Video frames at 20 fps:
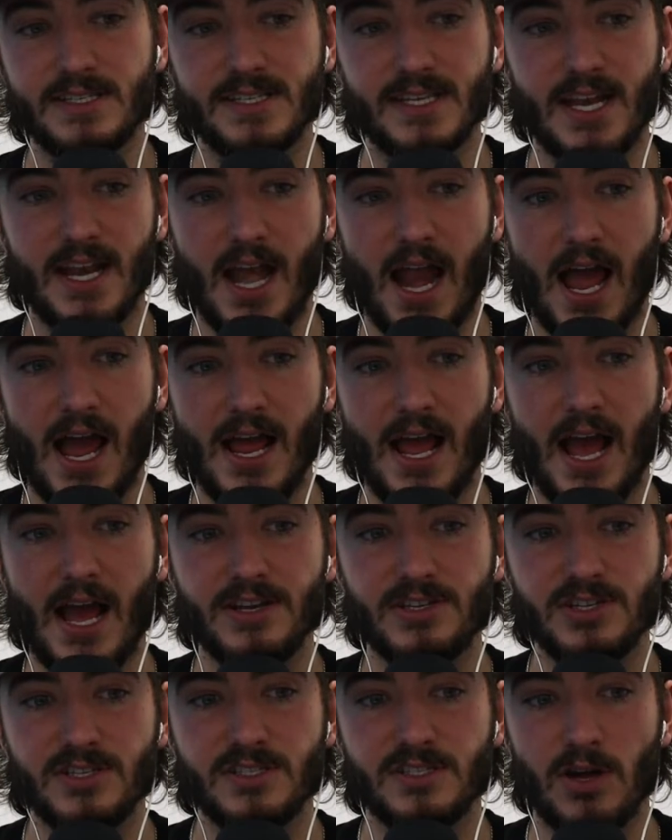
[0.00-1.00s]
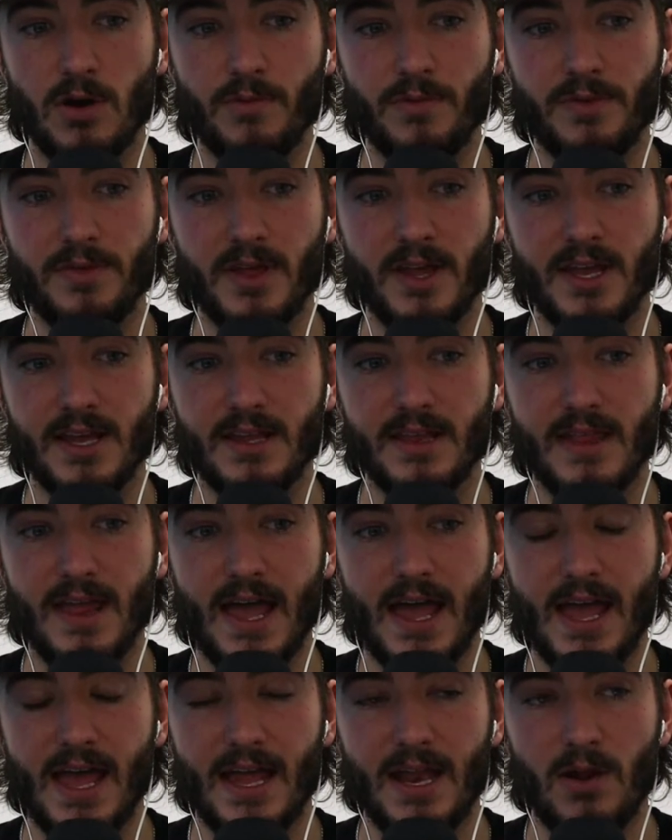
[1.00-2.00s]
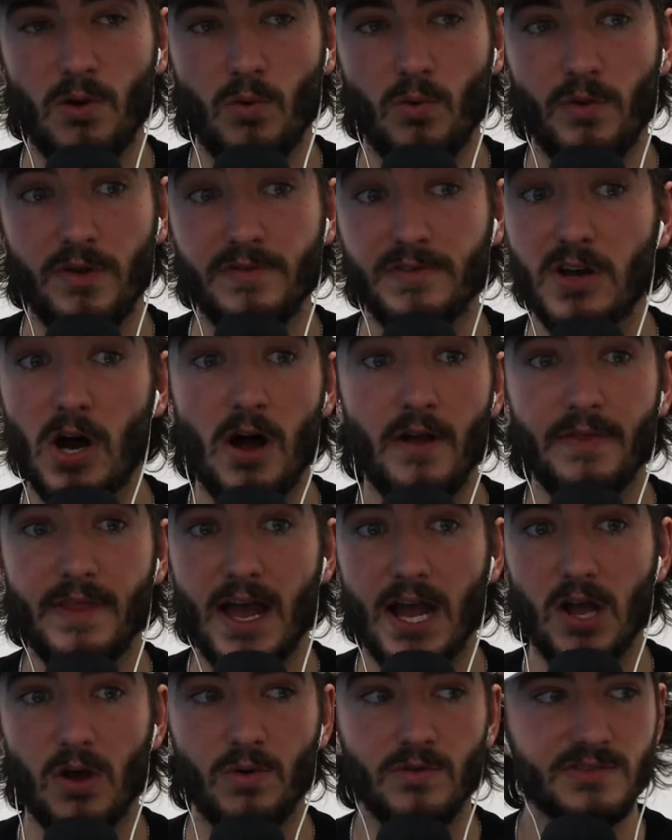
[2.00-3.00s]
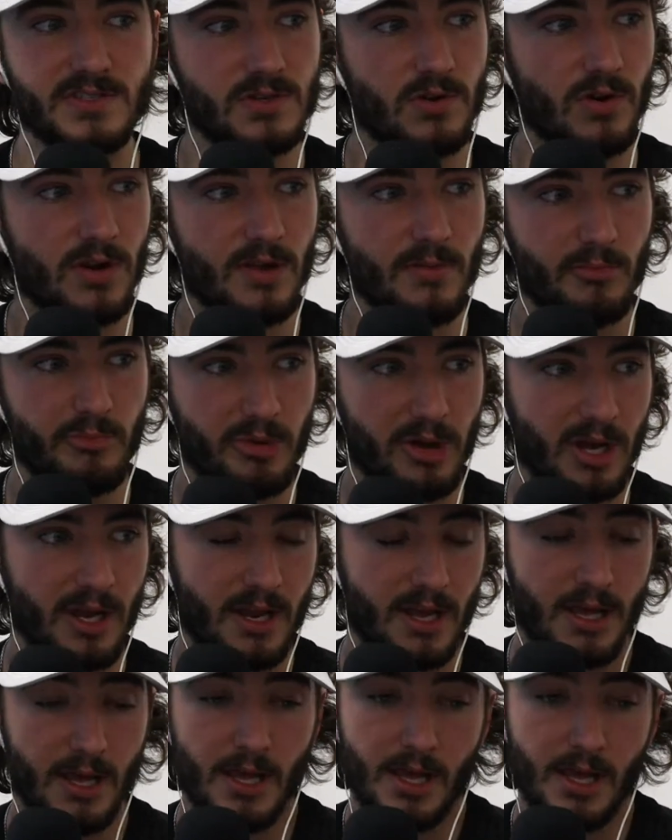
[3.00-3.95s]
and I just don't think that we've gotten that goal scoring, but